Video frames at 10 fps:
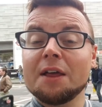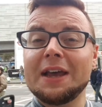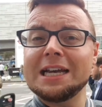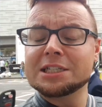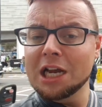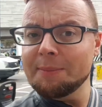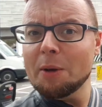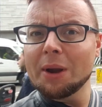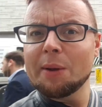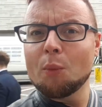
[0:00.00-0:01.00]
there's going to
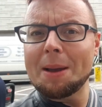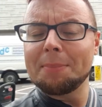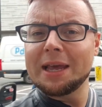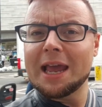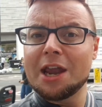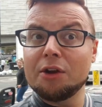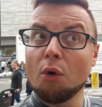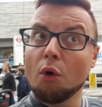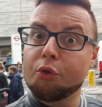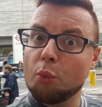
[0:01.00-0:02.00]
be one in Wembley in
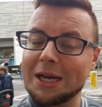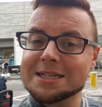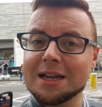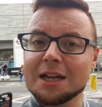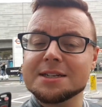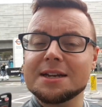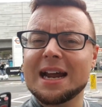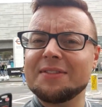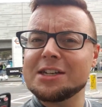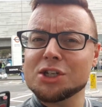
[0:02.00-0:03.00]
North West London,
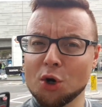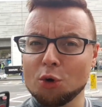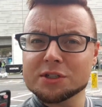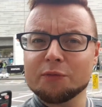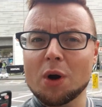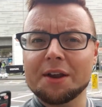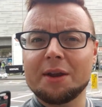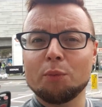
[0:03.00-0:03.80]
and there's talks of one